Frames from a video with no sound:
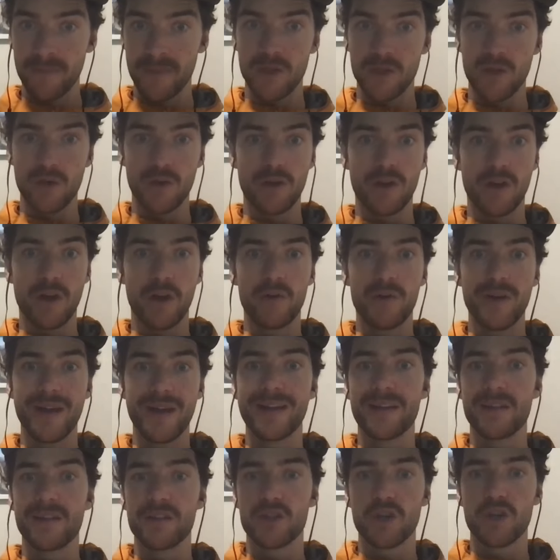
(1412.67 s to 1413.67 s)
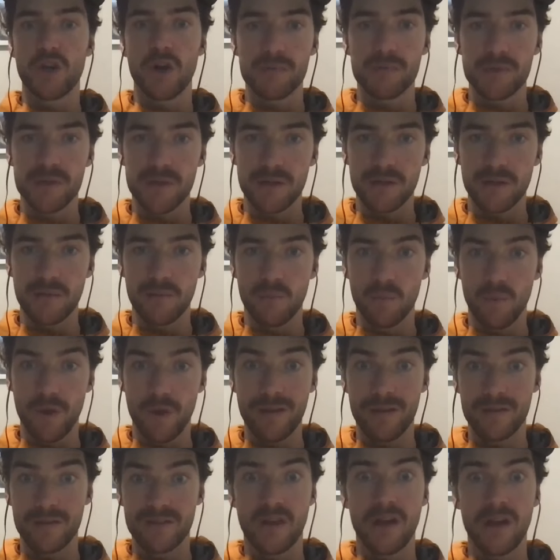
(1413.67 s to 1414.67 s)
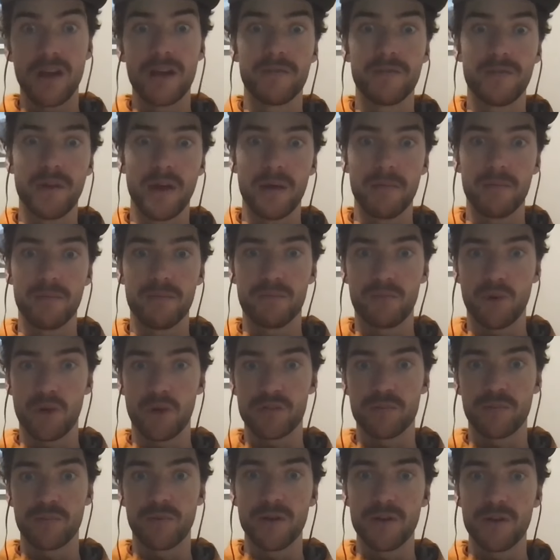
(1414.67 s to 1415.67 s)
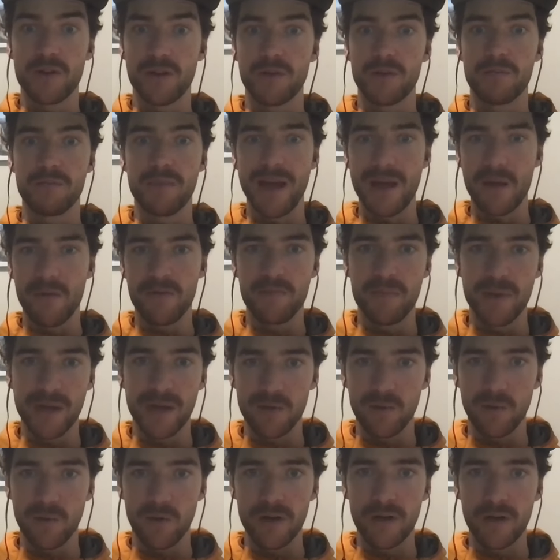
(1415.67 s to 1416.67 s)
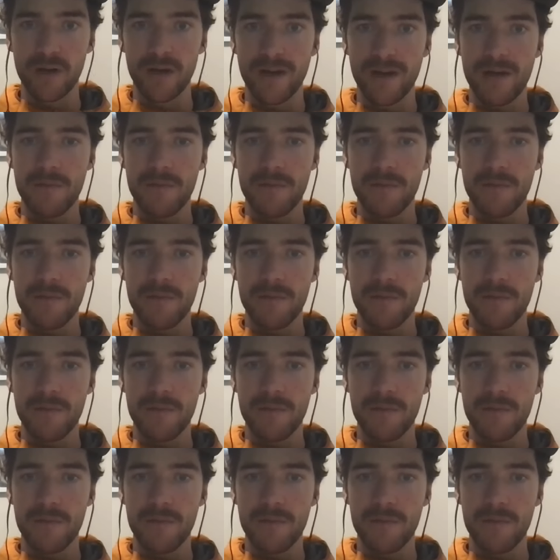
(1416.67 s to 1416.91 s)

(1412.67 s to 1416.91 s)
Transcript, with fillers: You can go to any of the shops inside of um, Prospera and you can pay with Bitcoin.